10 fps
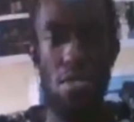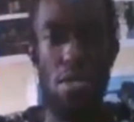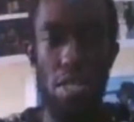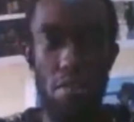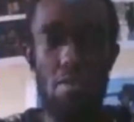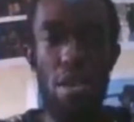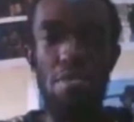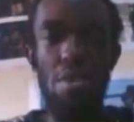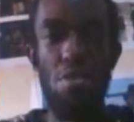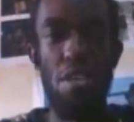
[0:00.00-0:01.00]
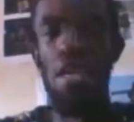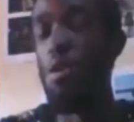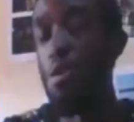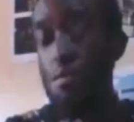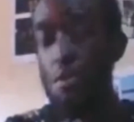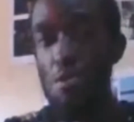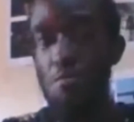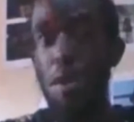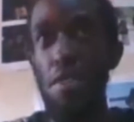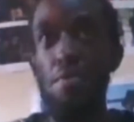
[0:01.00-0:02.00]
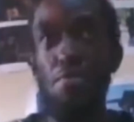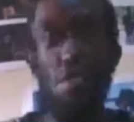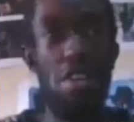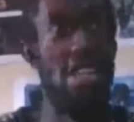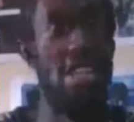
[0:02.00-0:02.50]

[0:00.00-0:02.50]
simpler, may not need a lot of crew, but there are things